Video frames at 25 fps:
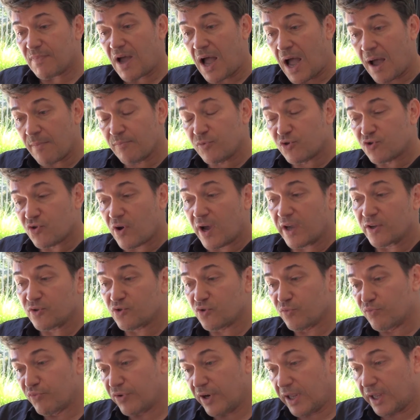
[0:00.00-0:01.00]
I'm trying
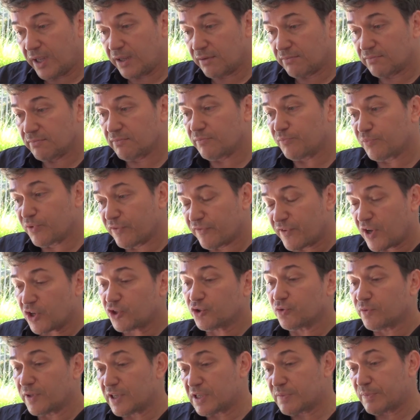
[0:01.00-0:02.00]
to bring
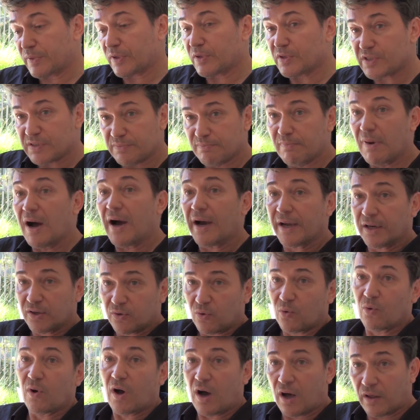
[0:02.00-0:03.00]
professional experience, mine
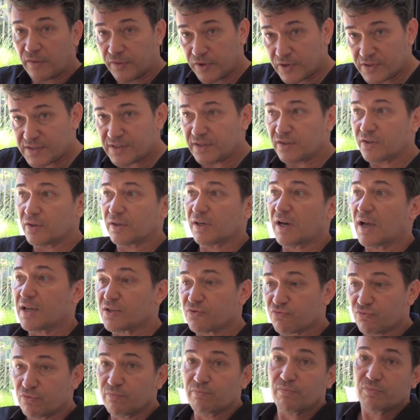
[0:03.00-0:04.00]
or others, in the
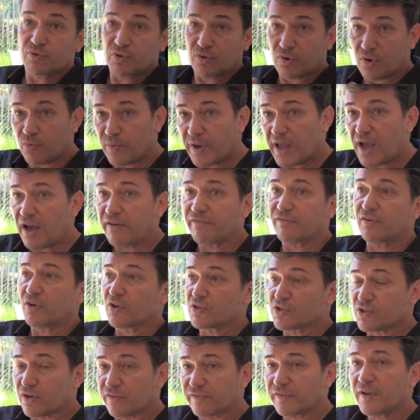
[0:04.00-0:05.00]
classroom. We have
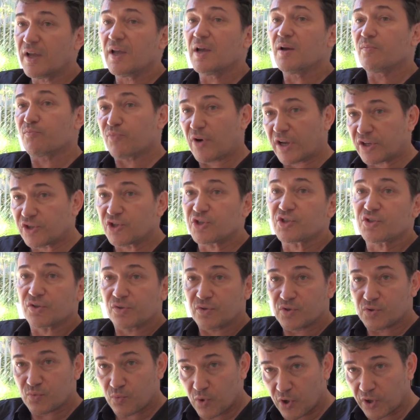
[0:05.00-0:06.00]
lots of
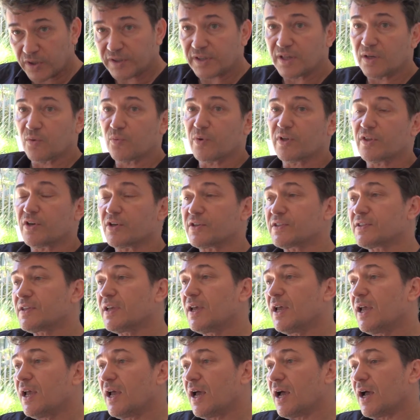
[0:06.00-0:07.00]
practitioners working with us
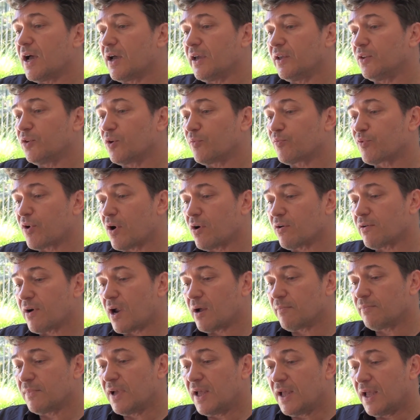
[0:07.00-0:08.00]
in the
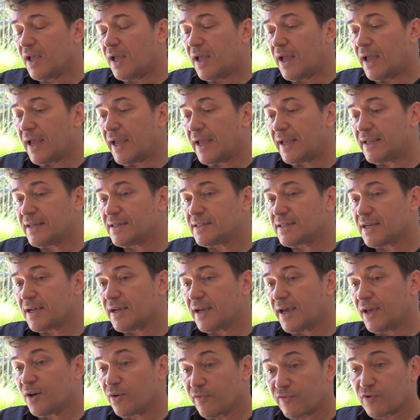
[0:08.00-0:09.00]
program, and
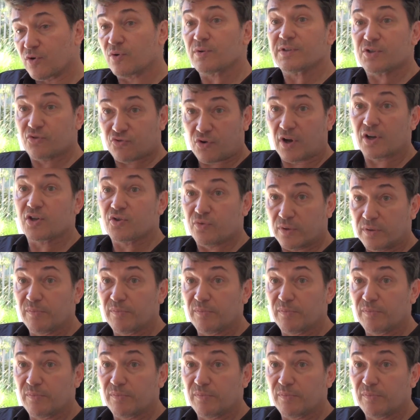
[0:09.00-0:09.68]
of course trying to